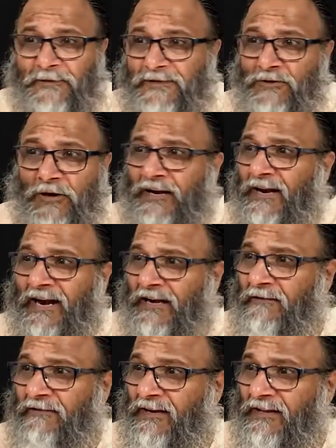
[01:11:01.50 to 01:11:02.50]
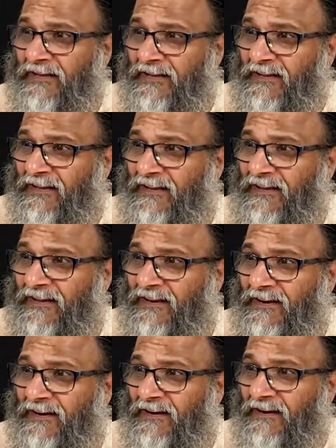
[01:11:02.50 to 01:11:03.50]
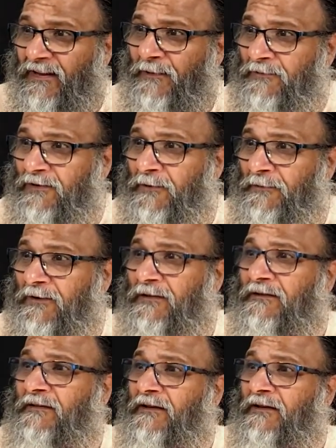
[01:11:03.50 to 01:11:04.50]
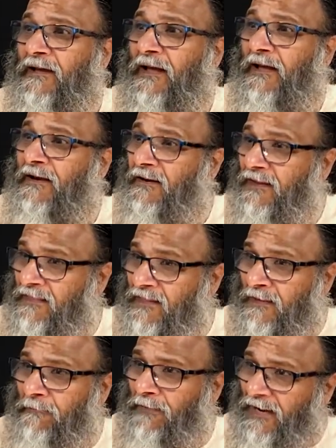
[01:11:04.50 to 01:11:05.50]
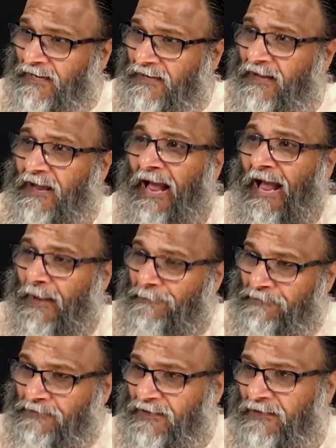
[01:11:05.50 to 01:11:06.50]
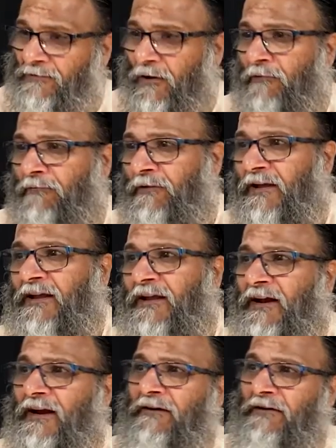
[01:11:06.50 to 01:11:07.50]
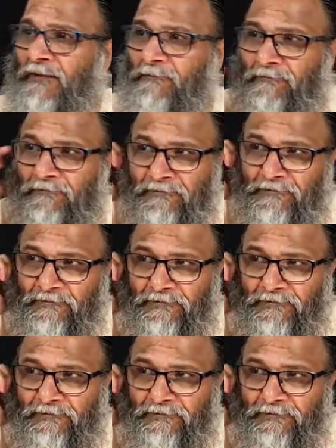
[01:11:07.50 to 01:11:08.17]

sleep is not an activity. Deep sleep is nothing but absence of waking and dream.